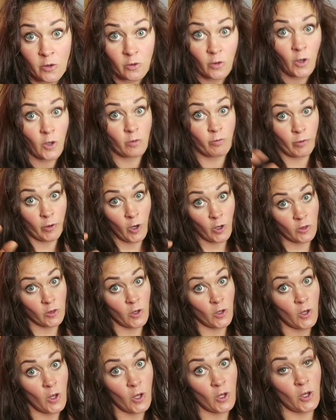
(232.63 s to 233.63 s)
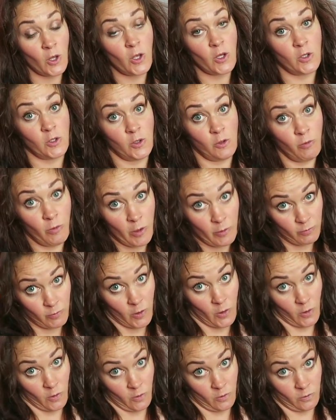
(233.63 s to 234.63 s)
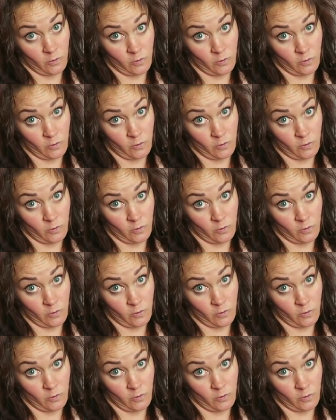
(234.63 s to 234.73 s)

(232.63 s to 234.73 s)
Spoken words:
strength, but I think I can get you up there.